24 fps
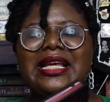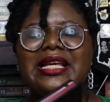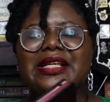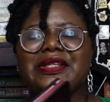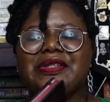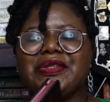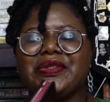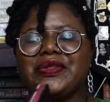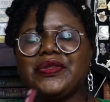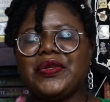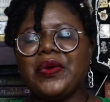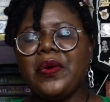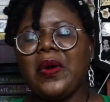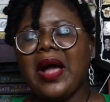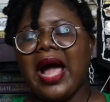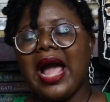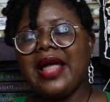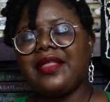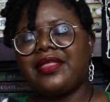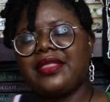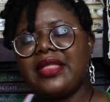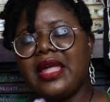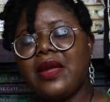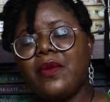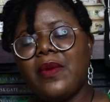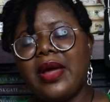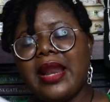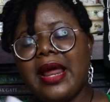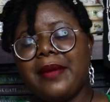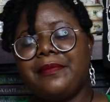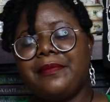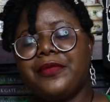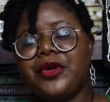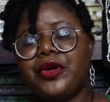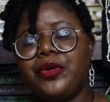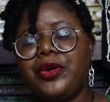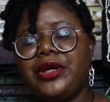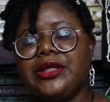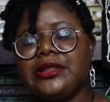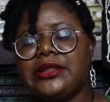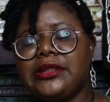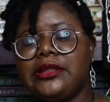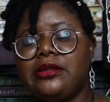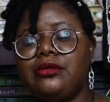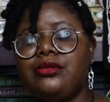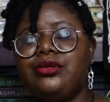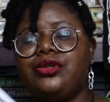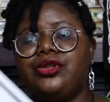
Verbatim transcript: So I think what I'm going to